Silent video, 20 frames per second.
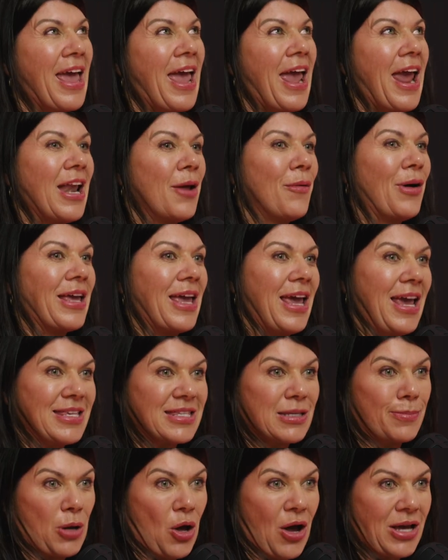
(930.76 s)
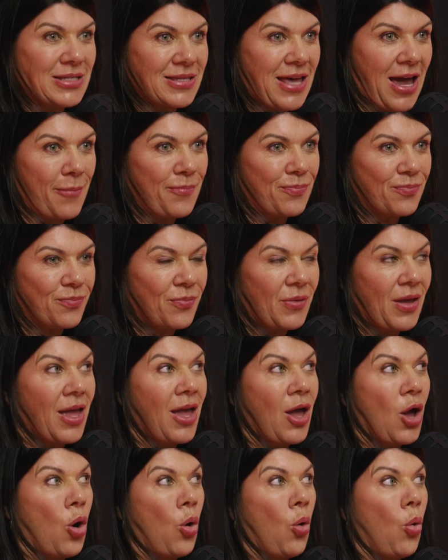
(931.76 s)
Anyway, he supplies that.
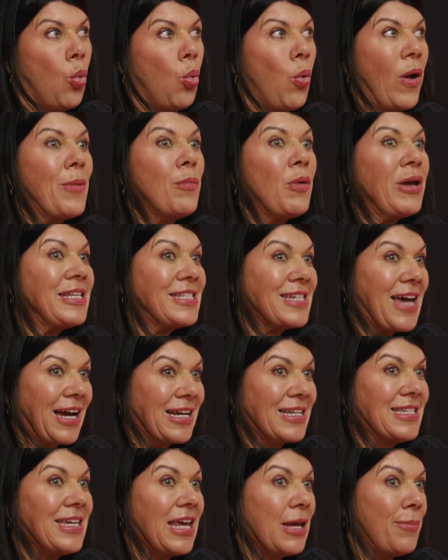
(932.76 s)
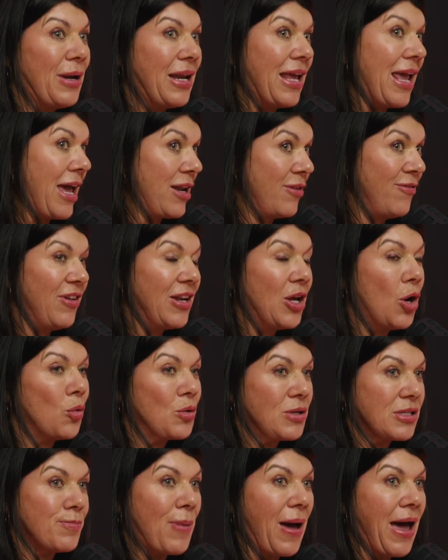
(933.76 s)
When we dug deep and he had a video on
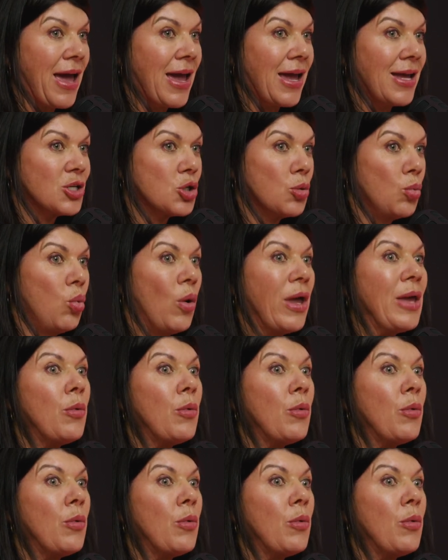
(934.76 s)
his page, we